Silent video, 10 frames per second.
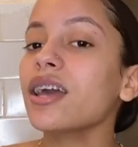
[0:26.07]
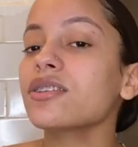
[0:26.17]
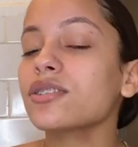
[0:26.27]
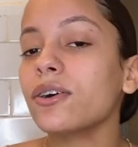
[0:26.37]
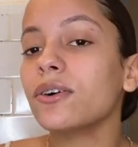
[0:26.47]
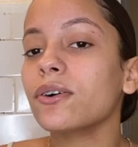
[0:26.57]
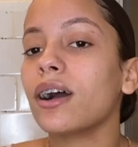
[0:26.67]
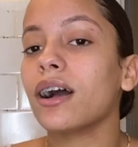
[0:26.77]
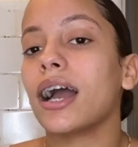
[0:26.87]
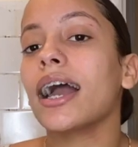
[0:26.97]
So
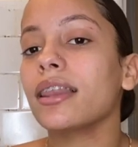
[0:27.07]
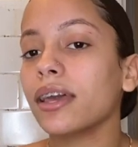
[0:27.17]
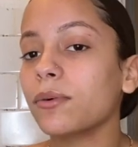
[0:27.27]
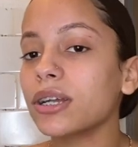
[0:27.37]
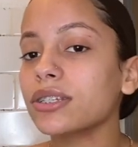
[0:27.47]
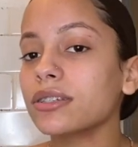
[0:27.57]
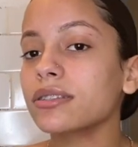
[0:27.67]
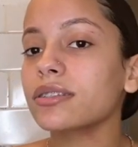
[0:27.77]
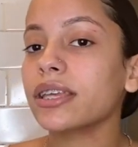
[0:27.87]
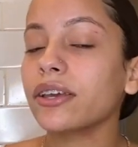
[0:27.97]
I like watching
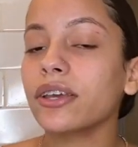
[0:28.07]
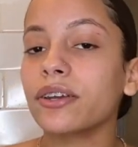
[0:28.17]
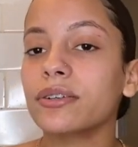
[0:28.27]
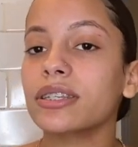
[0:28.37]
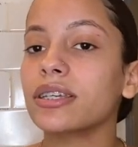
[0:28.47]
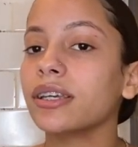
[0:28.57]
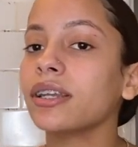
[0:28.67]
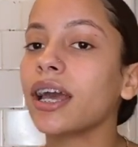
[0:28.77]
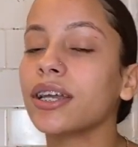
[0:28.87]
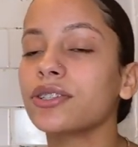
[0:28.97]
skincare routine,
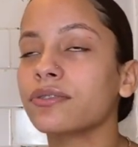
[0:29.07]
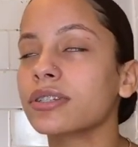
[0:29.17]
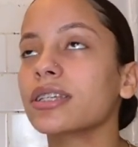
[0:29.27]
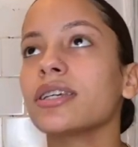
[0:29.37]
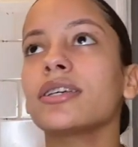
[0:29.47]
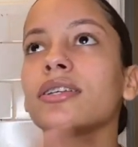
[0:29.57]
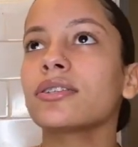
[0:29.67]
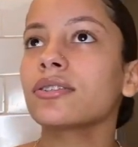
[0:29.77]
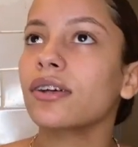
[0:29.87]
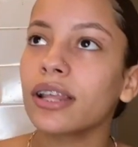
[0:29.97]
hygiene
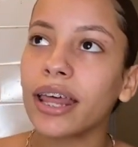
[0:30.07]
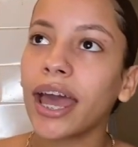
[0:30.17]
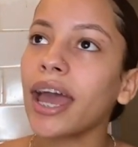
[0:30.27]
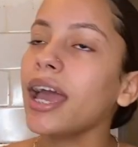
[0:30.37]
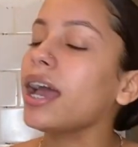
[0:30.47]
routines, all of that.